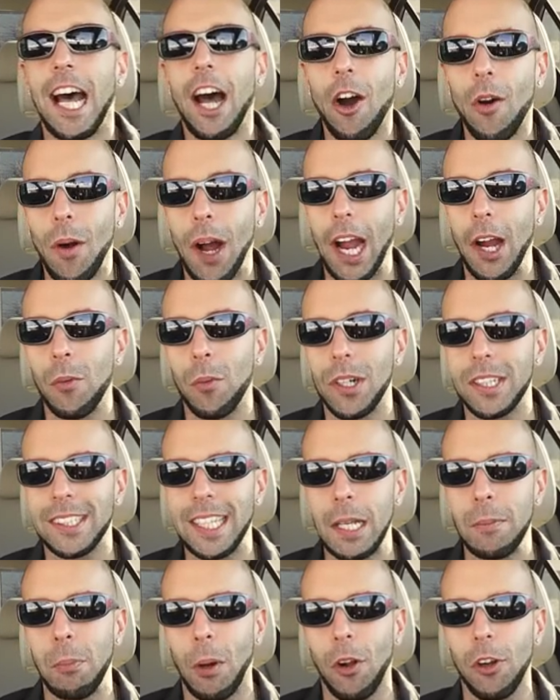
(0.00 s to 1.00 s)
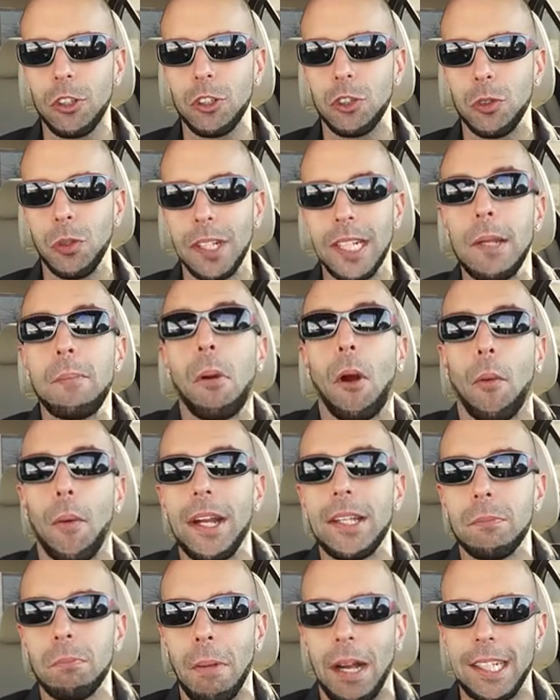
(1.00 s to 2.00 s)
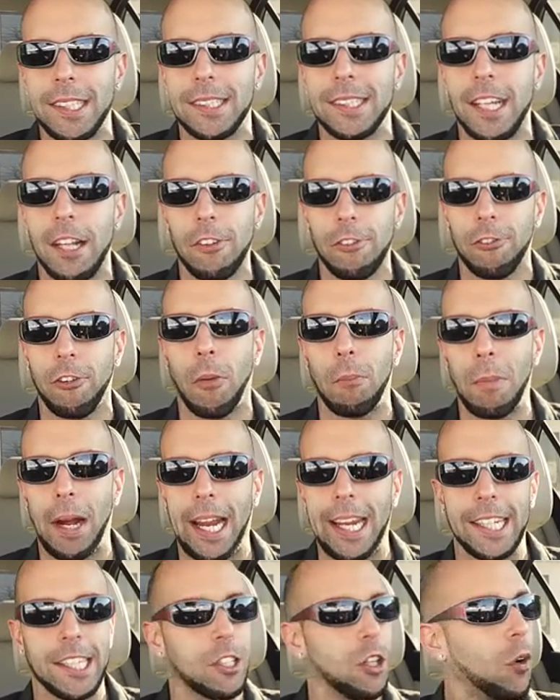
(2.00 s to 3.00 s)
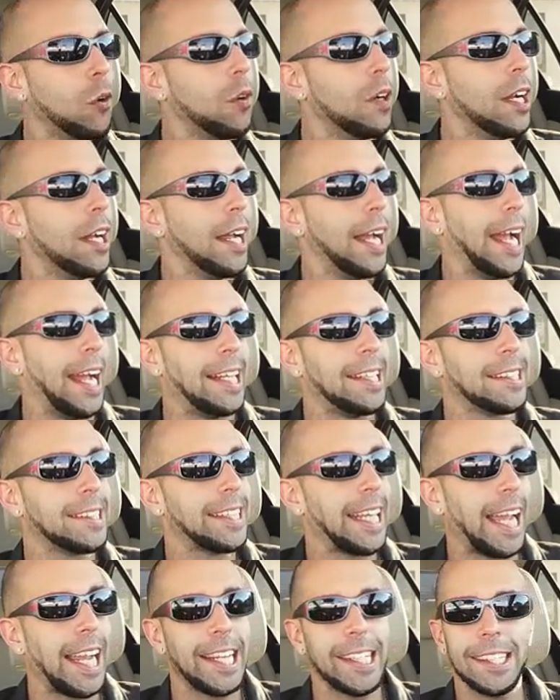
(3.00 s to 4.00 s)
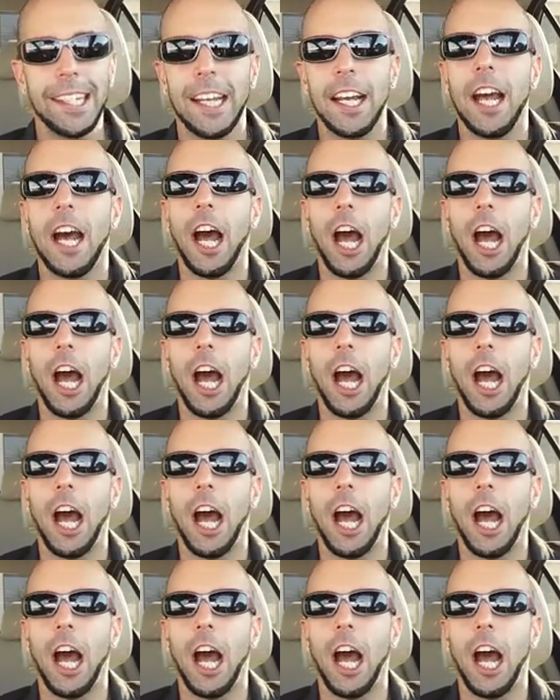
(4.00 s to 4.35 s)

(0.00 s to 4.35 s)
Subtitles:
how I was able to liberate myself from my ego and gain